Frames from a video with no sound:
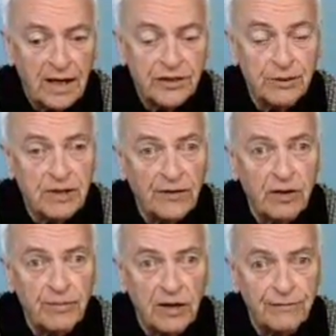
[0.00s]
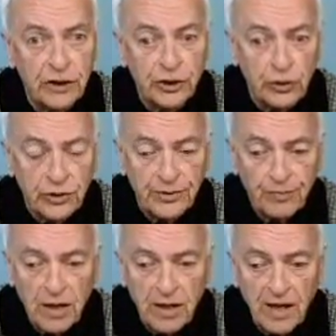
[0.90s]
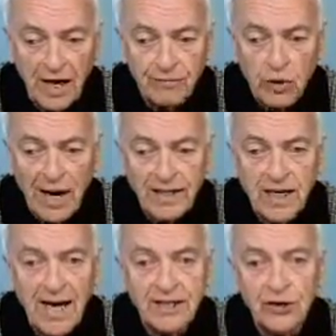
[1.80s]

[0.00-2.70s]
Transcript: some government officials have broadened that